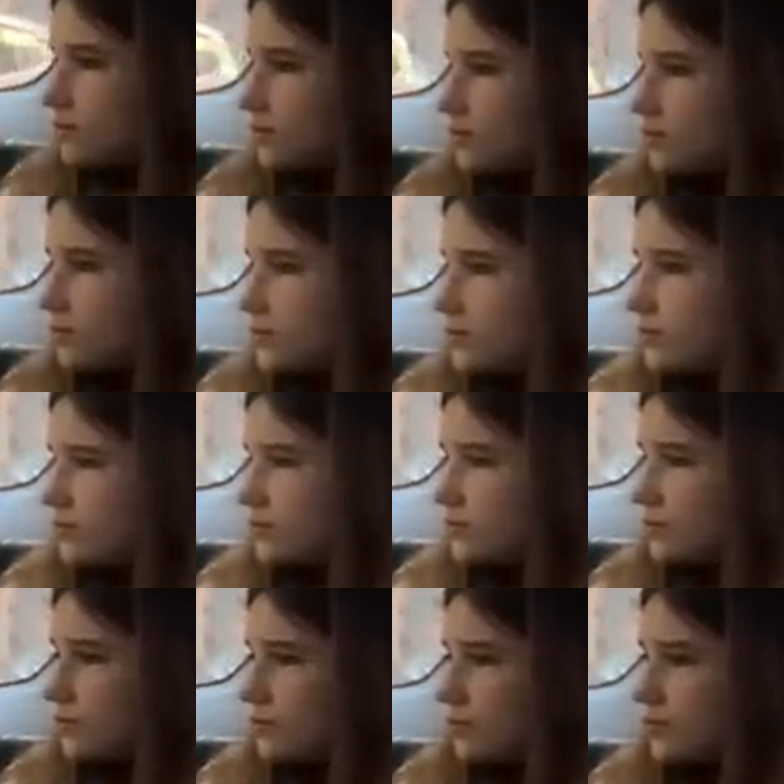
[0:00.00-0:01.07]

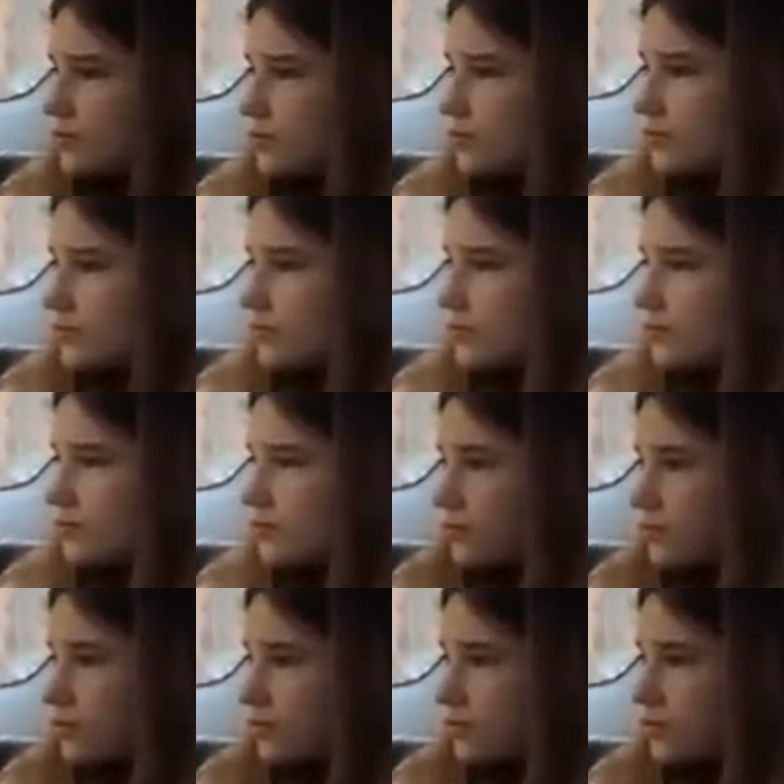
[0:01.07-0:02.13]

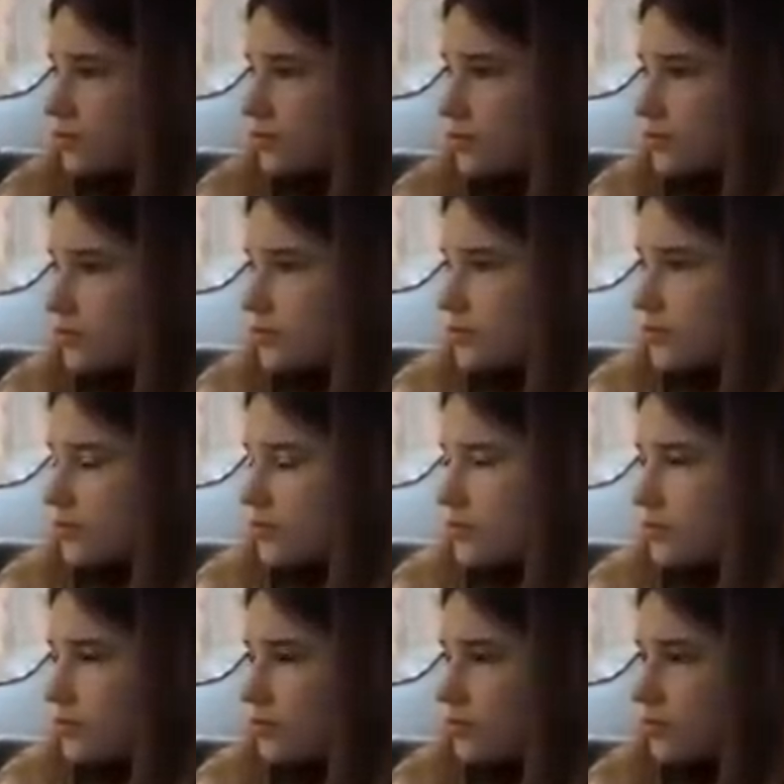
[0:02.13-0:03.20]

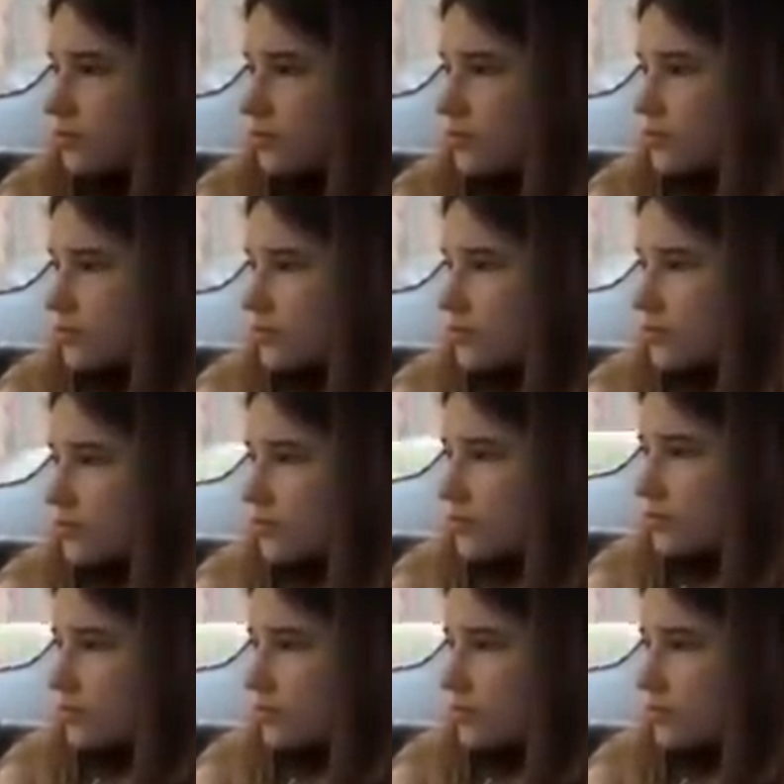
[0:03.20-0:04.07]
[no speech]